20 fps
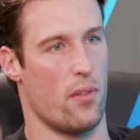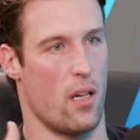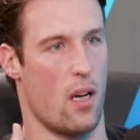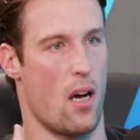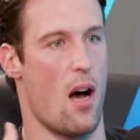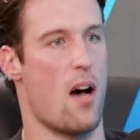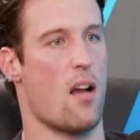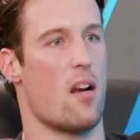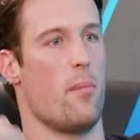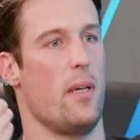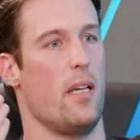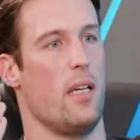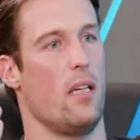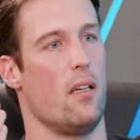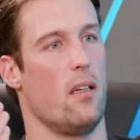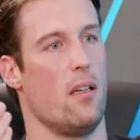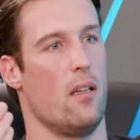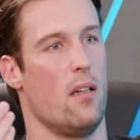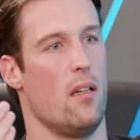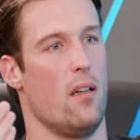economy
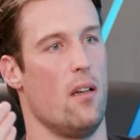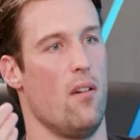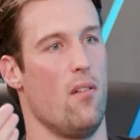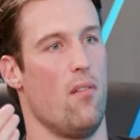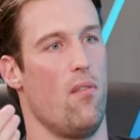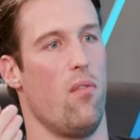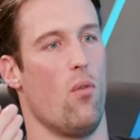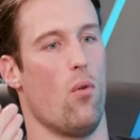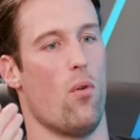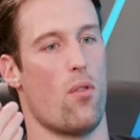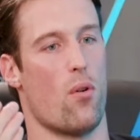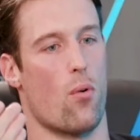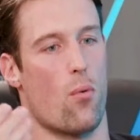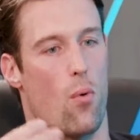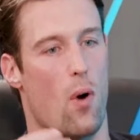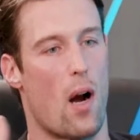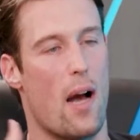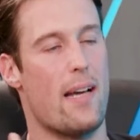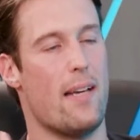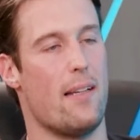for the
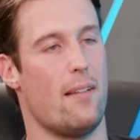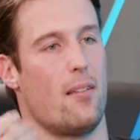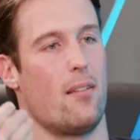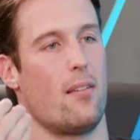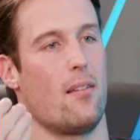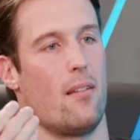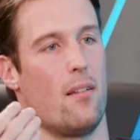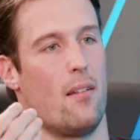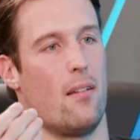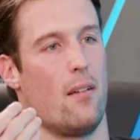right